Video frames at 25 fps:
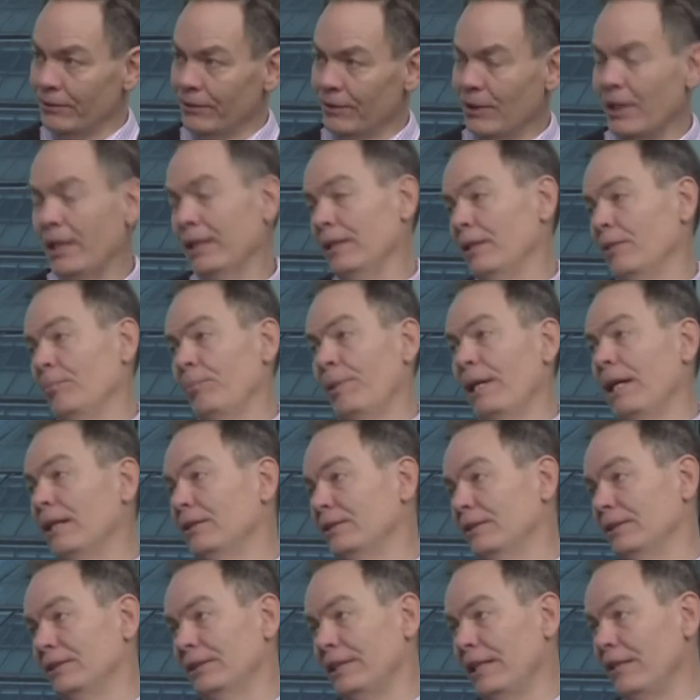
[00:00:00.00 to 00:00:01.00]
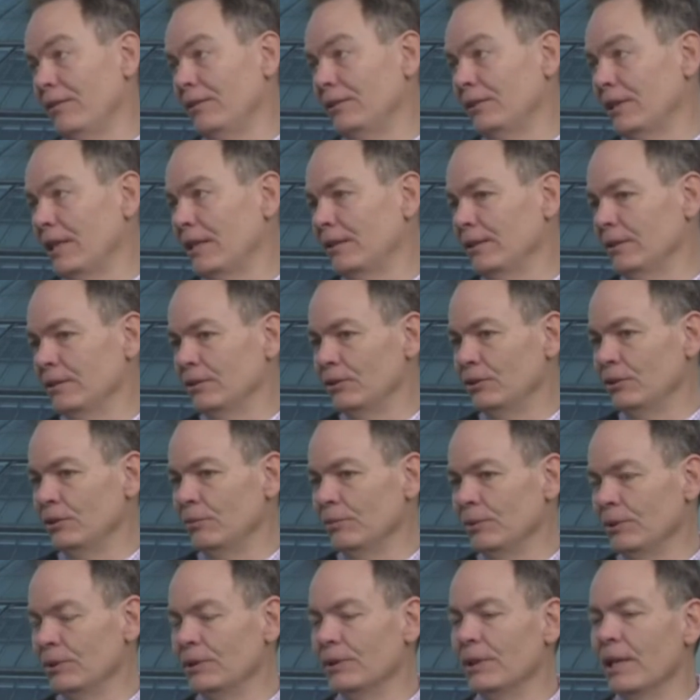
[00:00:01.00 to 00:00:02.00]
They're not going to pass the savings on to
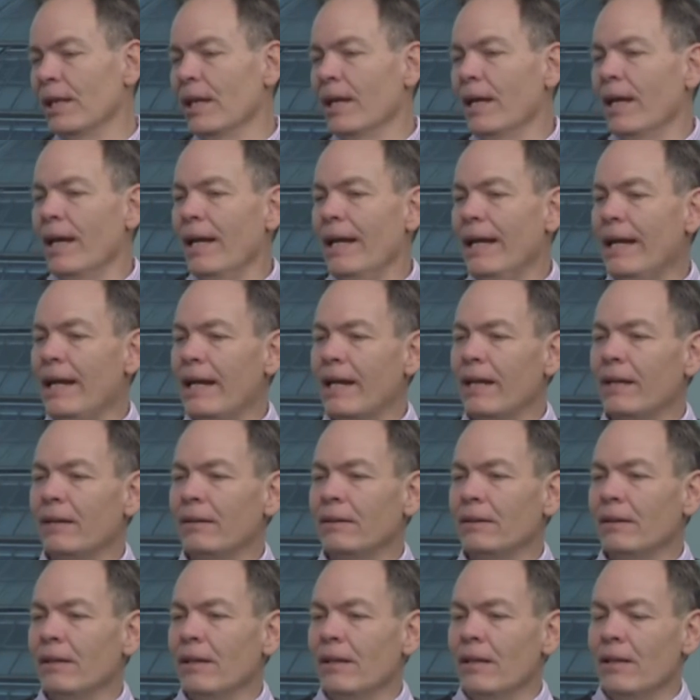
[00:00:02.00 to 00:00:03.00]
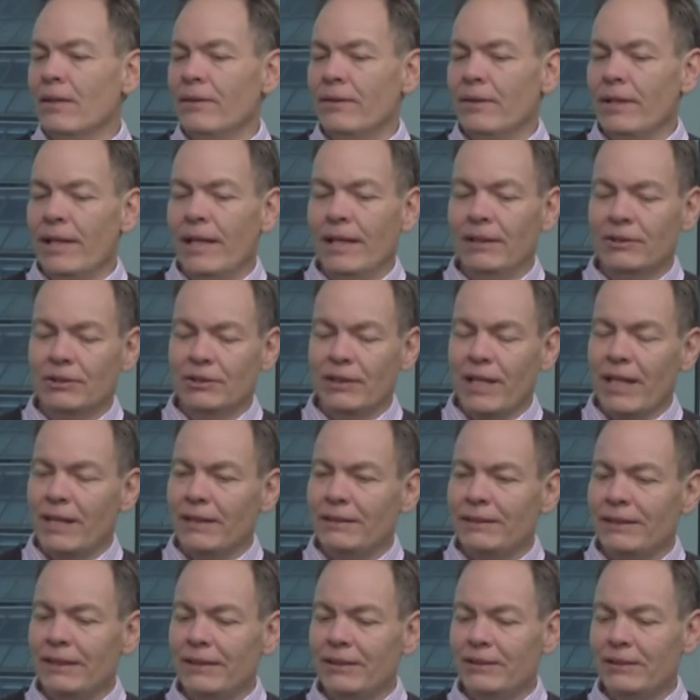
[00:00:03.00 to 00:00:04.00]
consumers. And it's not a
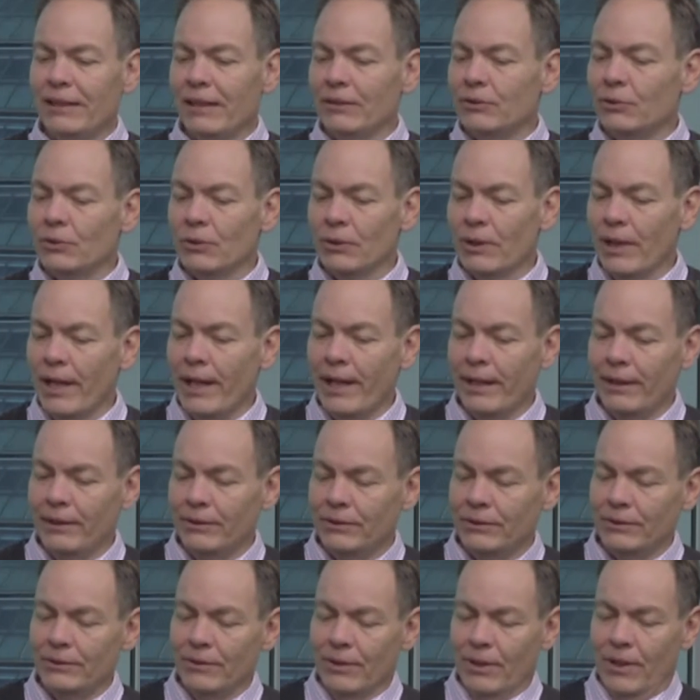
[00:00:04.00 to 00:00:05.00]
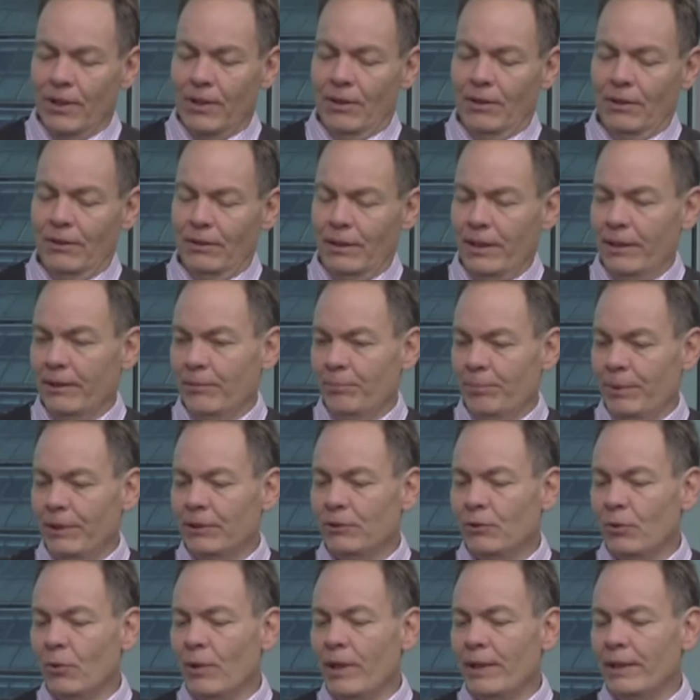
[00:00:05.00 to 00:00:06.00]
decentralized, like
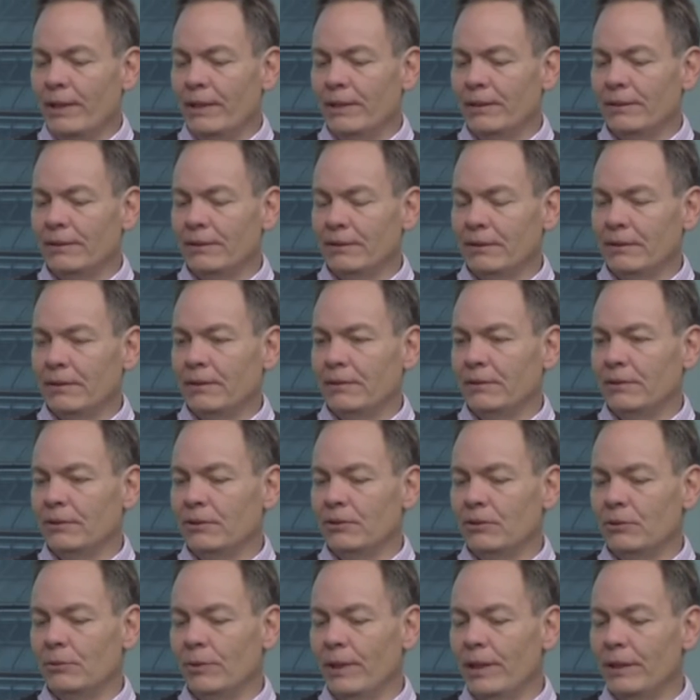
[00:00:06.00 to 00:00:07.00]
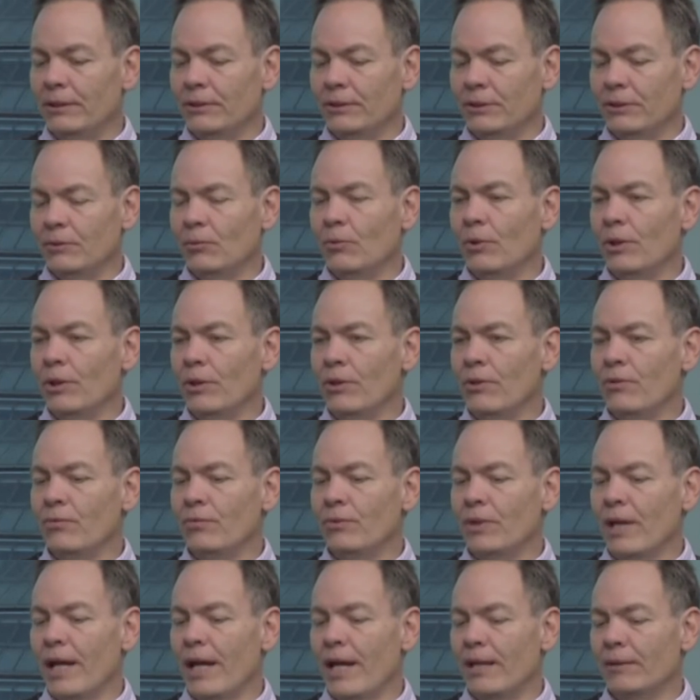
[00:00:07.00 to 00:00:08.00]
Bitcoin is, a situation where you've
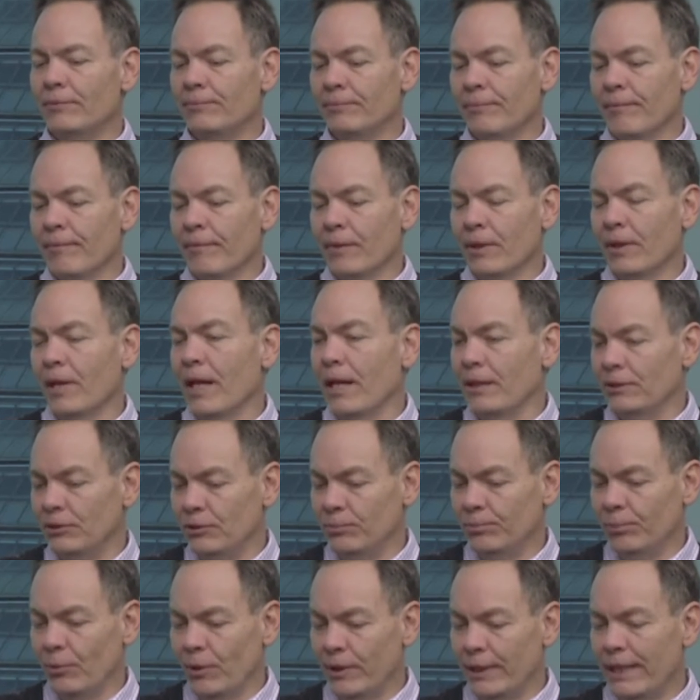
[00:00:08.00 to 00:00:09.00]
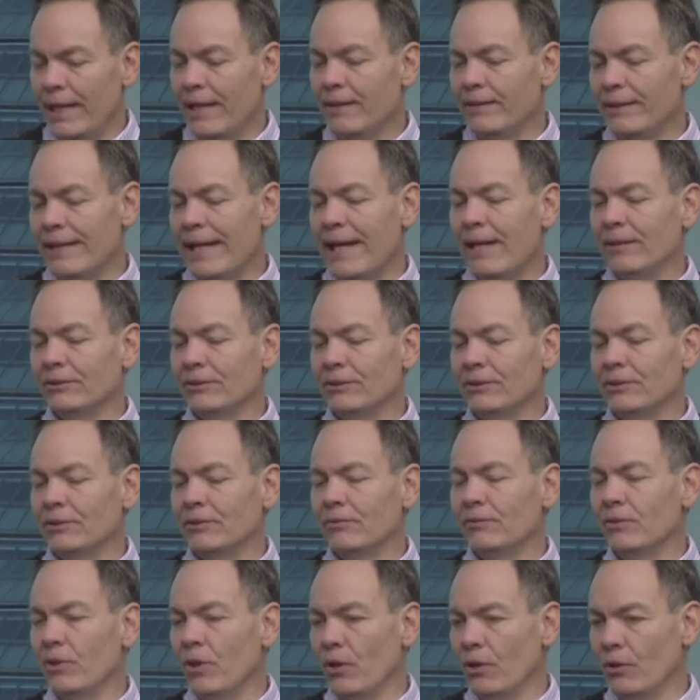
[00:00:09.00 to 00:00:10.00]
got, as you point out, thousands
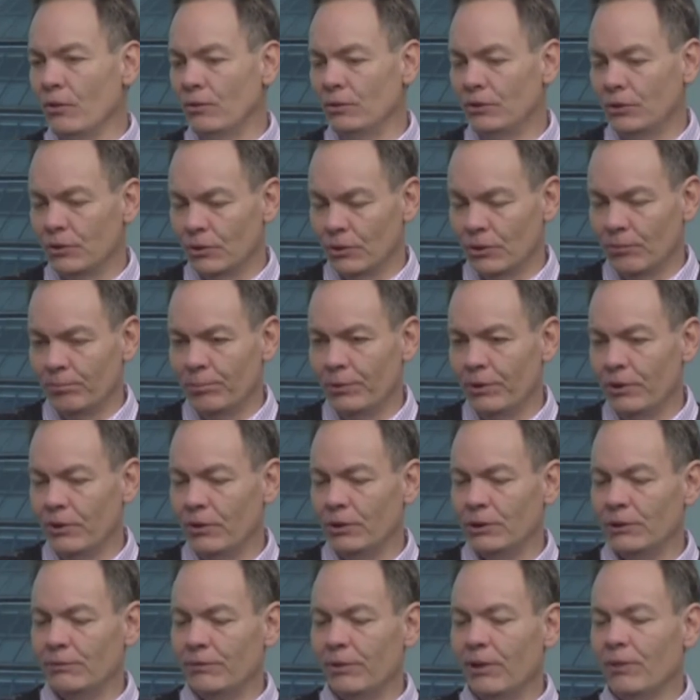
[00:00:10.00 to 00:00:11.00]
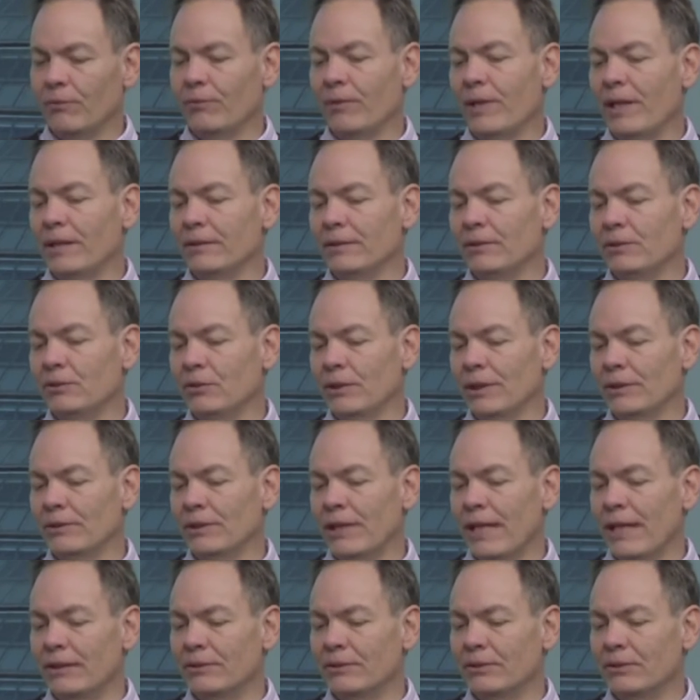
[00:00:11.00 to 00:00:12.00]
of nodes or computers verifying these
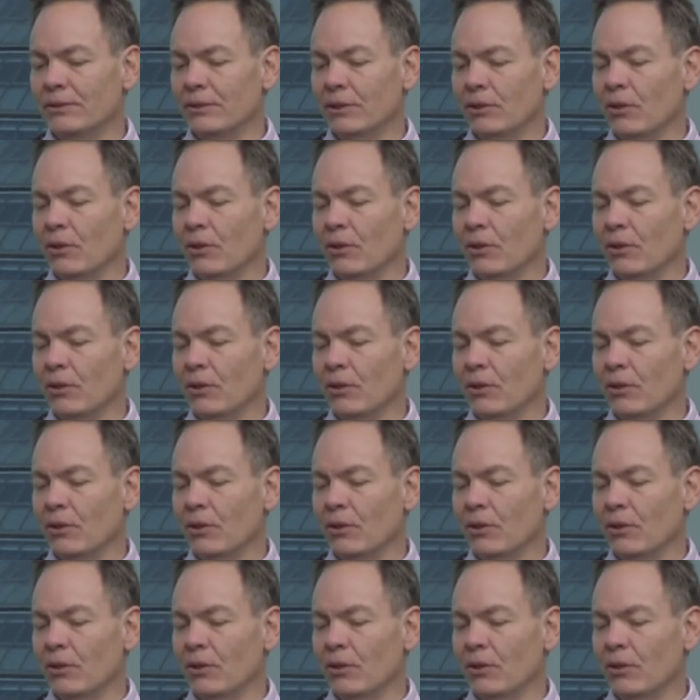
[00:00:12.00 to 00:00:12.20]
transactions.